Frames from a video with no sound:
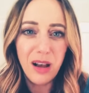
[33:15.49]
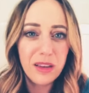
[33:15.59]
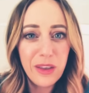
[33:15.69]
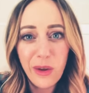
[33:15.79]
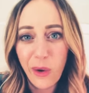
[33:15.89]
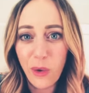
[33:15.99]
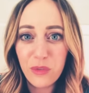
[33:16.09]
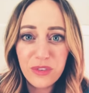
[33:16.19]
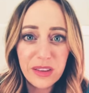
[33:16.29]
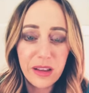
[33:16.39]
you know,
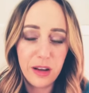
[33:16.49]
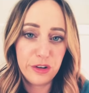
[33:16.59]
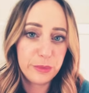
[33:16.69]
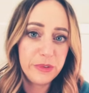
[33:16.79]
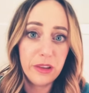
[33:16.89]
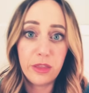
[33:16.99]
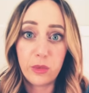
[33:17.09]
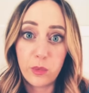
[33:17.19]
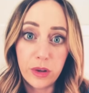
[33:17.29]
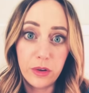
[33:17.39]
feeling 100%
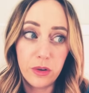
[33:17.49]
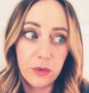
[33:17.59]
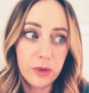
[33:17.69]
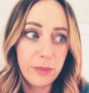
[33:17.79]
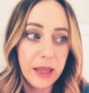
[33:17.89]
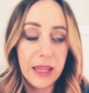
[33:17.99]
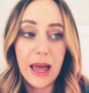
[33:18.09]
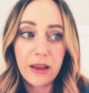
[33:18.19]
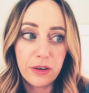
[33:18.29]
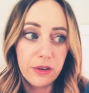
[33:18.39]
thrilled with my
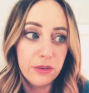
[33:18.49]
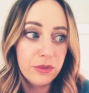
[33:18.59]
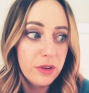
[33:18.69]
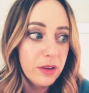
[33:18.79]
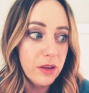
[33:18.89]
lack of